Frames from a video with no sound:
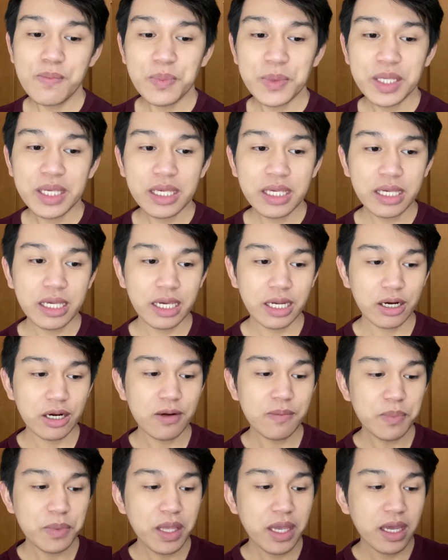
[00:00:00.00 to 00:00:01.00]
here
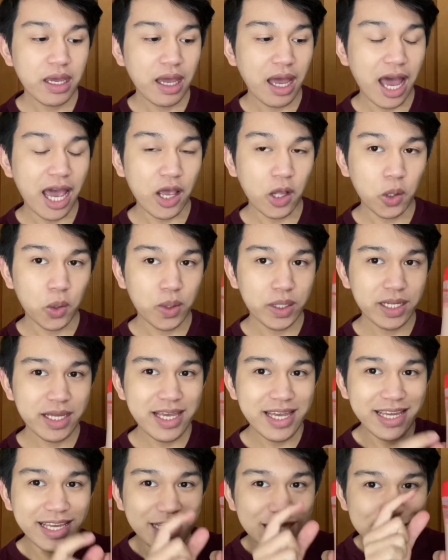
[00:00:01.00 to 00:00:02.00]
I already
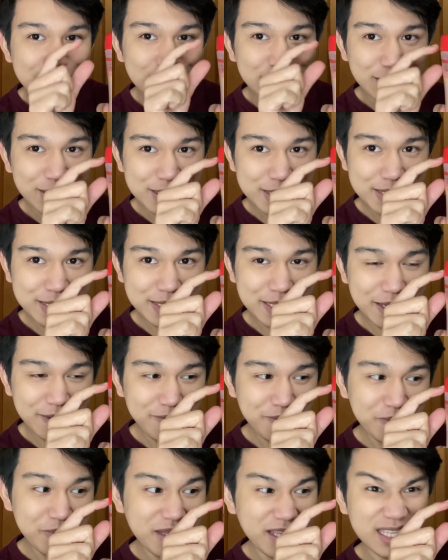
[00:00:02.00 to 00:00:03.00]
took a sip.
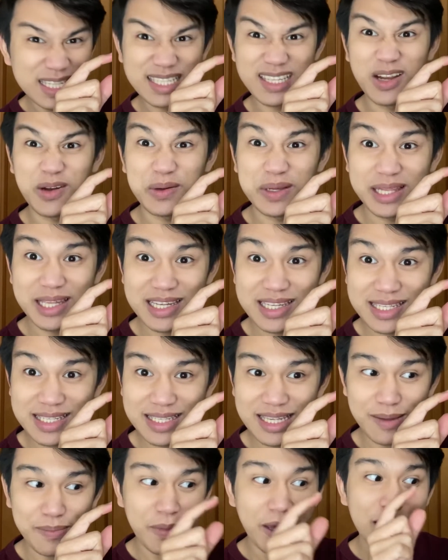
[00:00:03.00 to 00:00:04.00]
It's not really a sip.
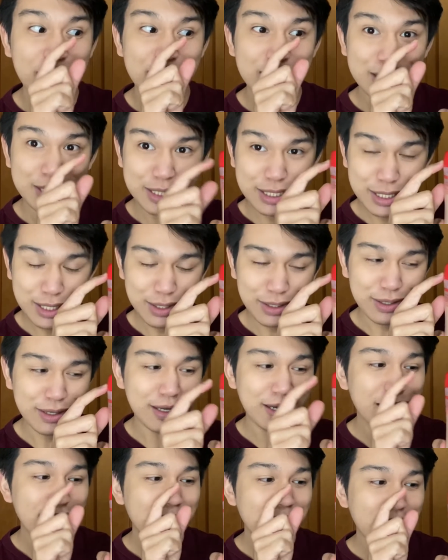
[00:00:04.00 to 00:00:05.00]
I took
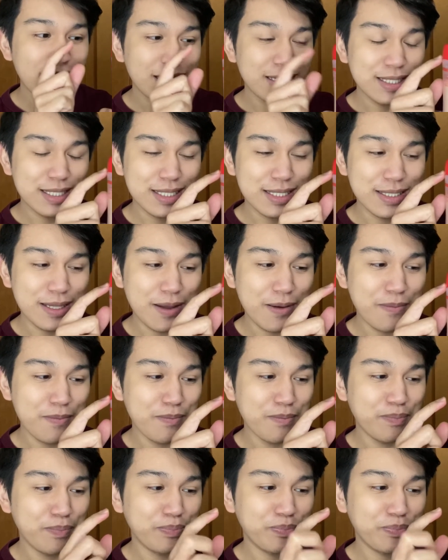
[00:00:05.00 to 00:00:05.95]
some